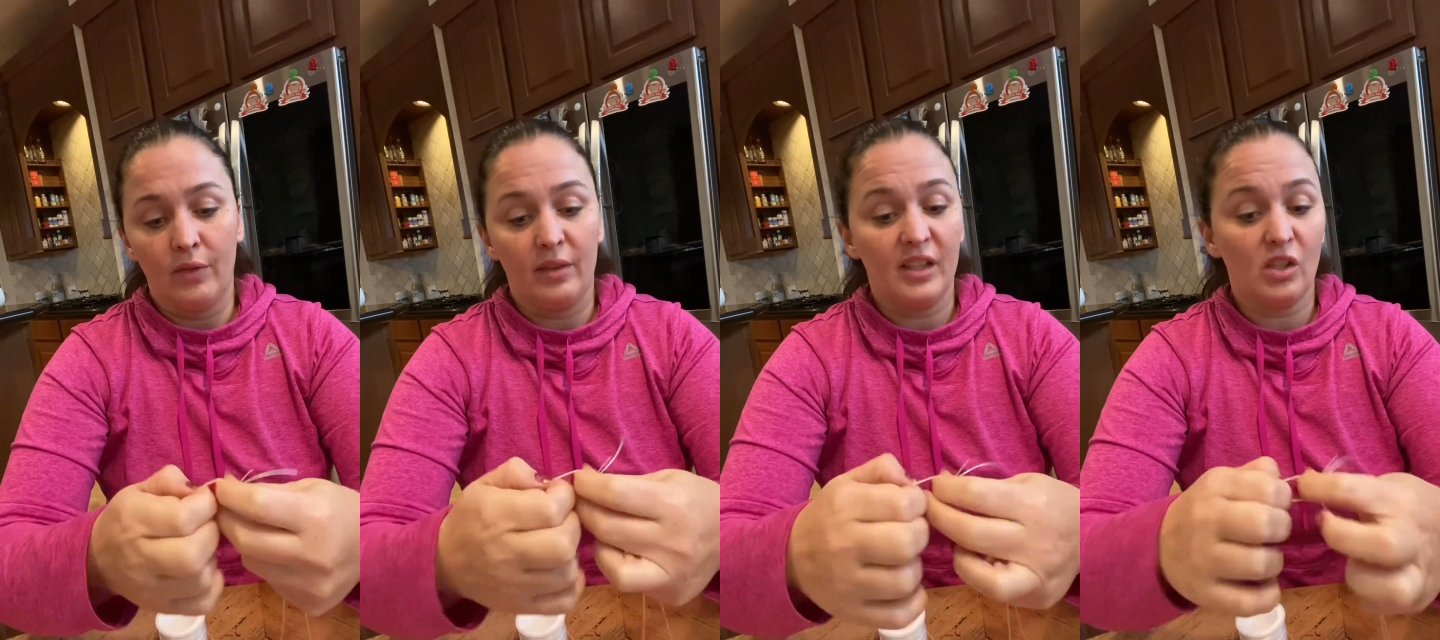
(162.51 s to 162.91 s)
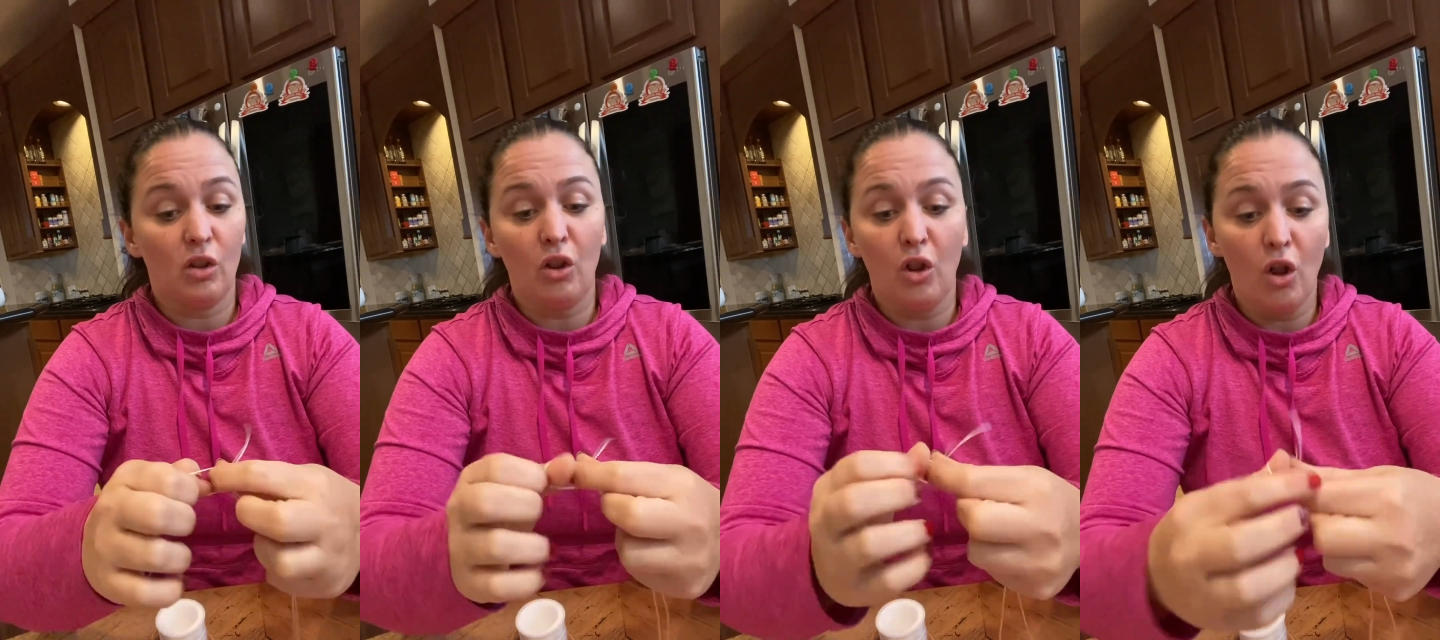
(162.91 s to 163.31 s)
this
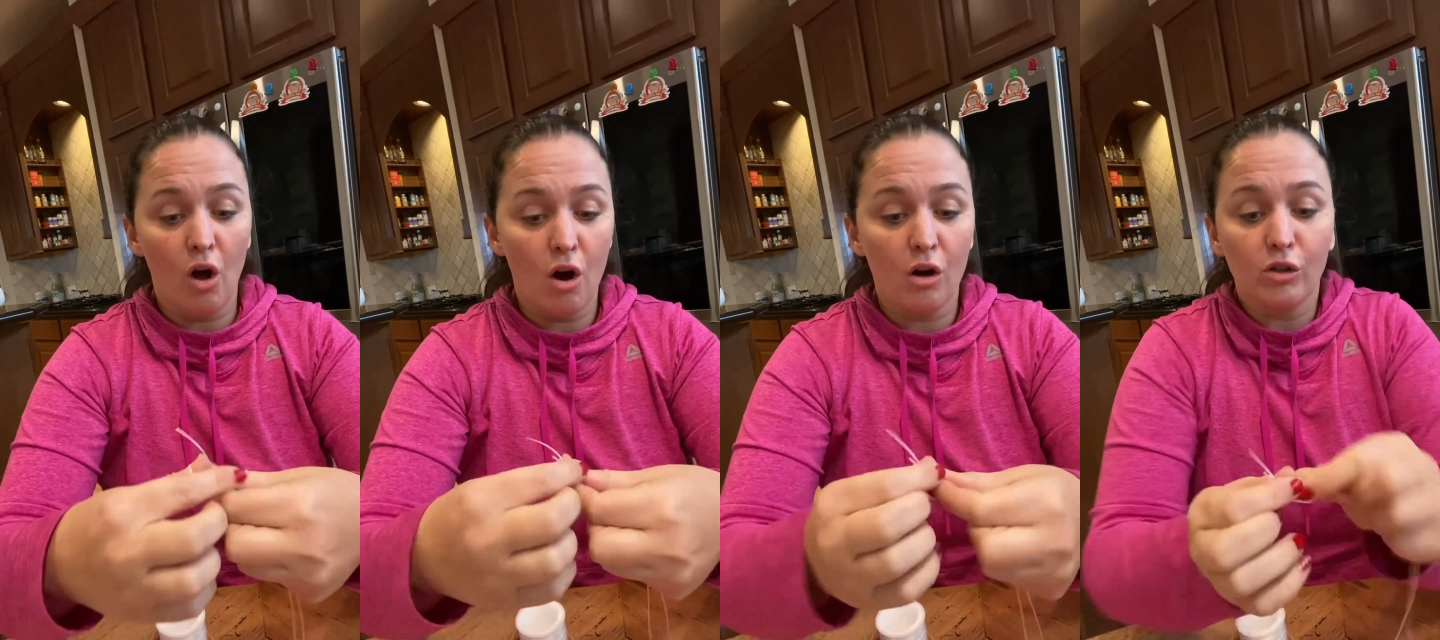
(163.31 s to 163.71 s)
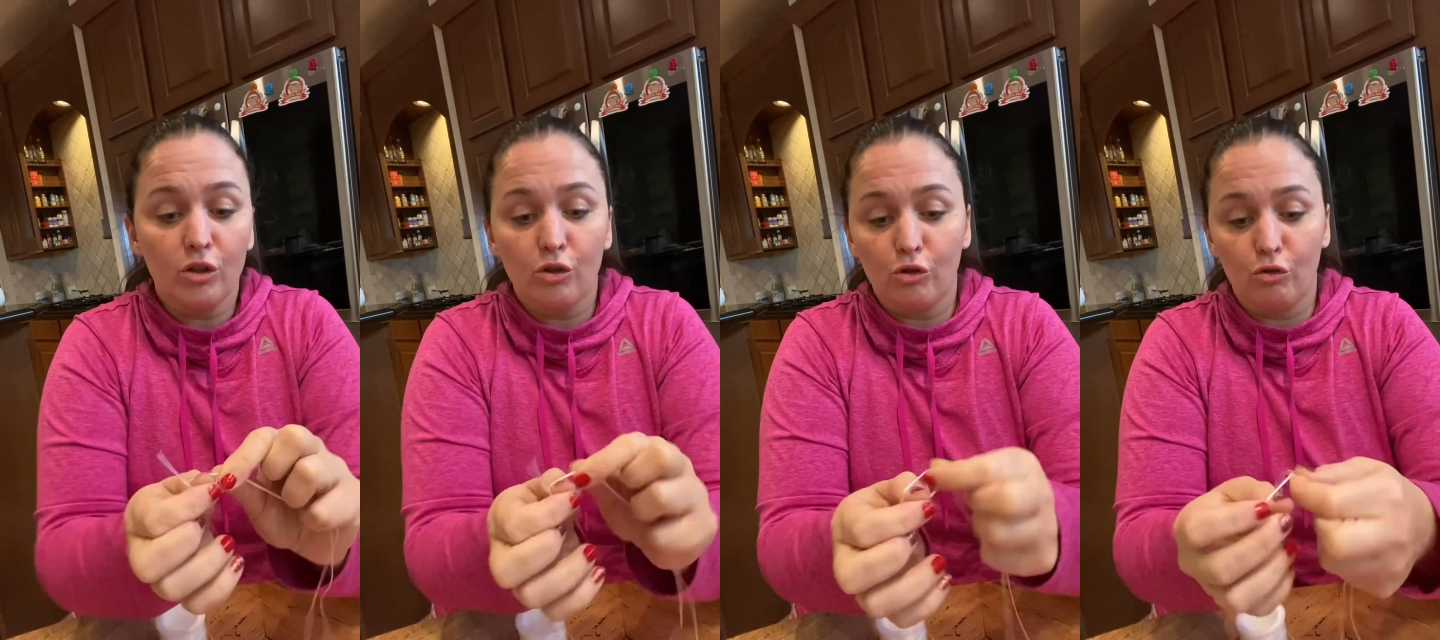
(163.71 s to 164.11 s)
long
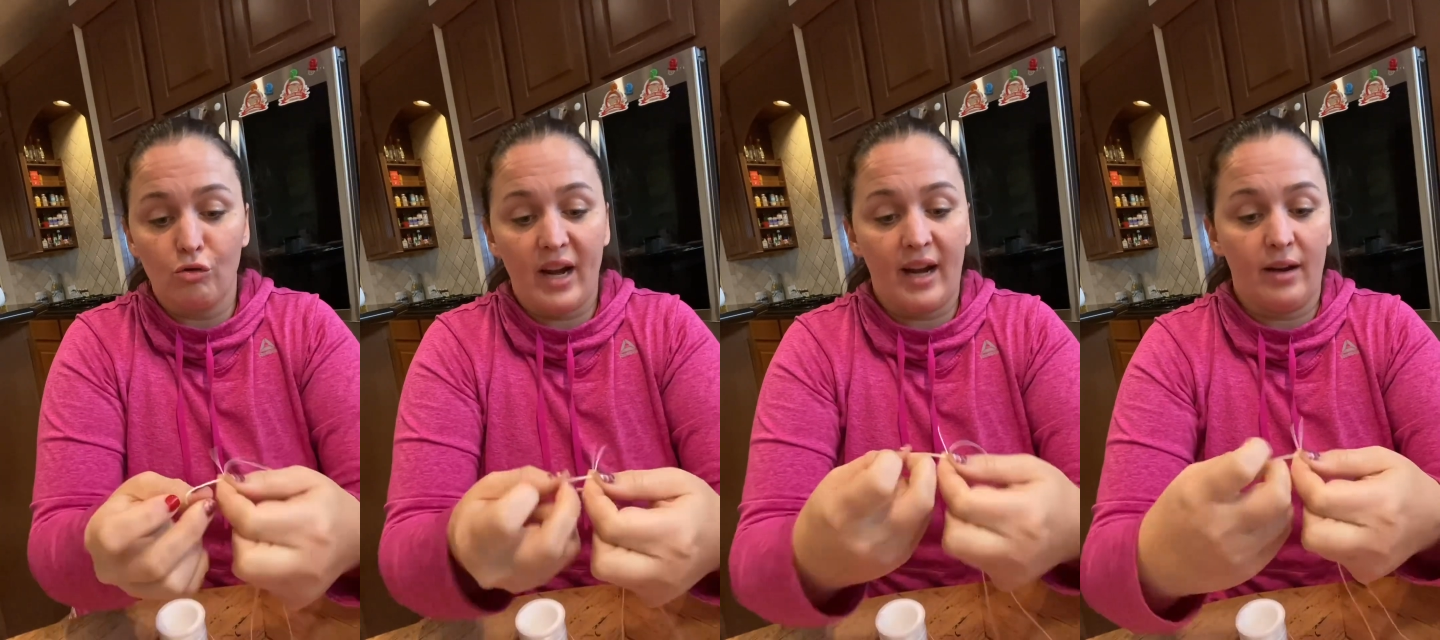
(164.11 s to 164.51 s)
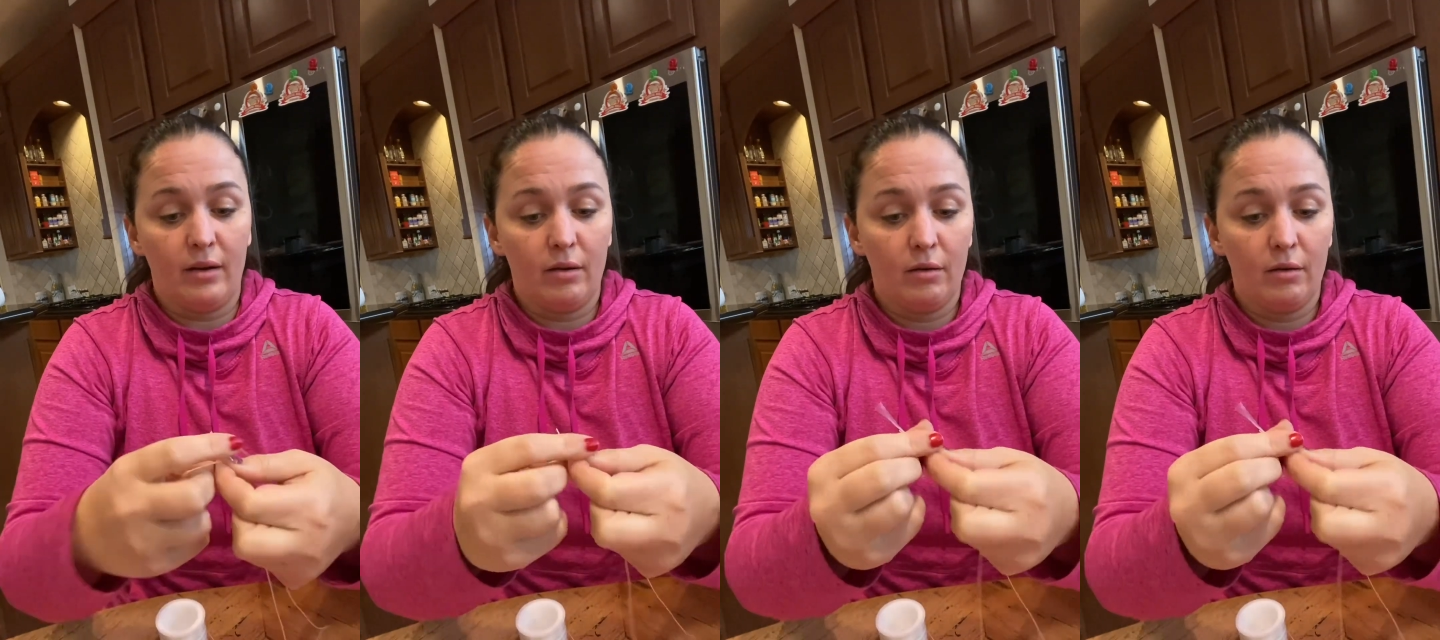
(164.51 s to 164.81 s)
strand.